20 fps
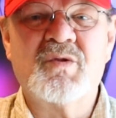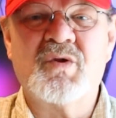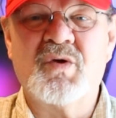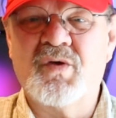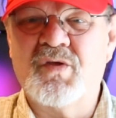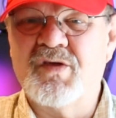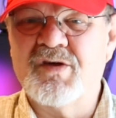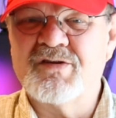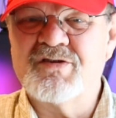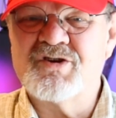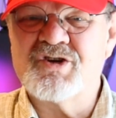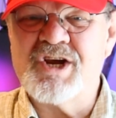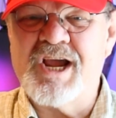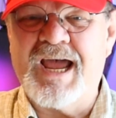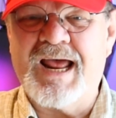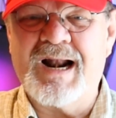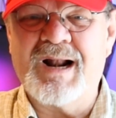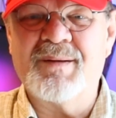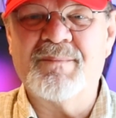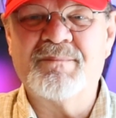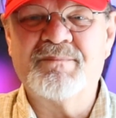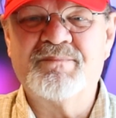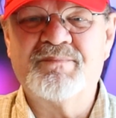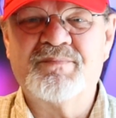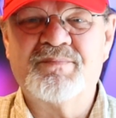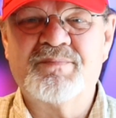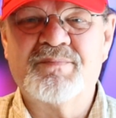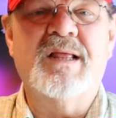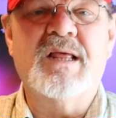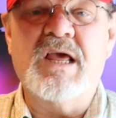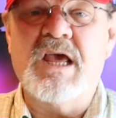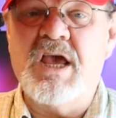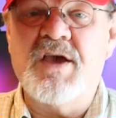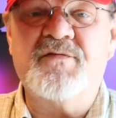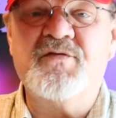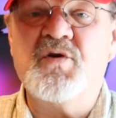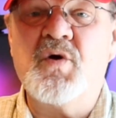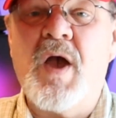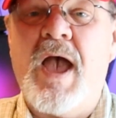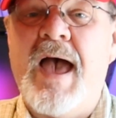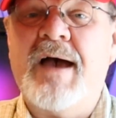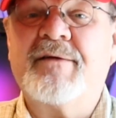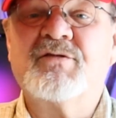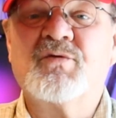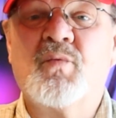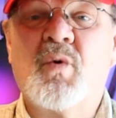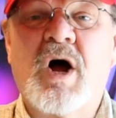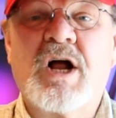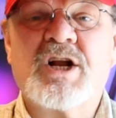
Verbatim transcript: to this channel. If you haven't